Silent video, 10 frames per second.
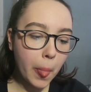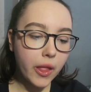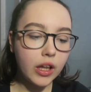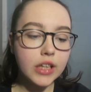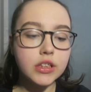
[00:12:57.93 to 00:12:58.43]
So
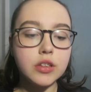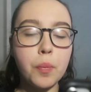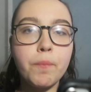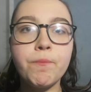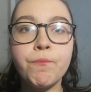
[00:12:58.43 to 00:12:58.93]
let's,
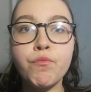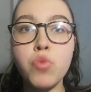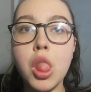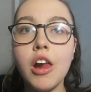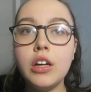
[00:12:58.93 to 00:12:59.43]

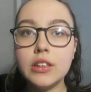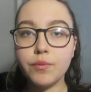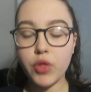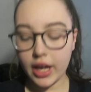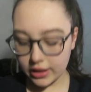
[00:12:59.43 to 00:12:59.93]

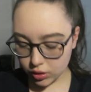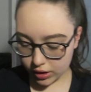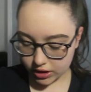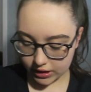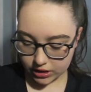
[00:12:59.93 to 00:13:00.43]
the last
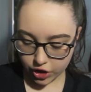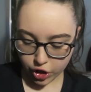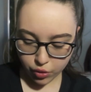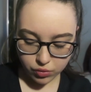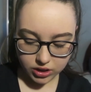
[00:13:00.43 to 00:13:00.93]
question is,
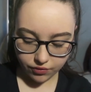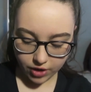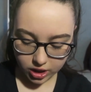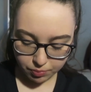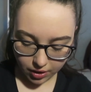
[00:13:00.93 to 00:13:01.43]
who was your
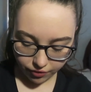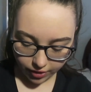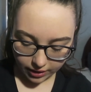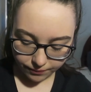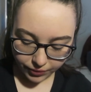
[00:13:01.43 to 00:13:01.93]
first
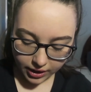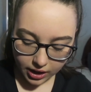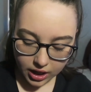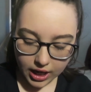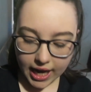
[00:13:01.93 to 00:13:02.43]
boyfriend?
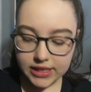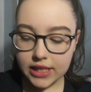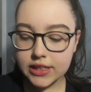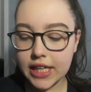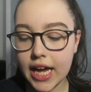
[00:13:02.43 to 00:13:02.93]
As
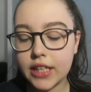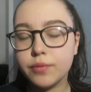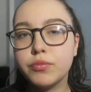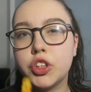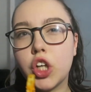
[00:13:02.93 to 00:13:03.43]
I said,
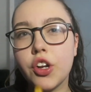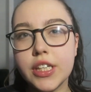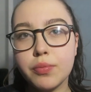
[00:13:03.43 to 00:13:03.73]
Johnny's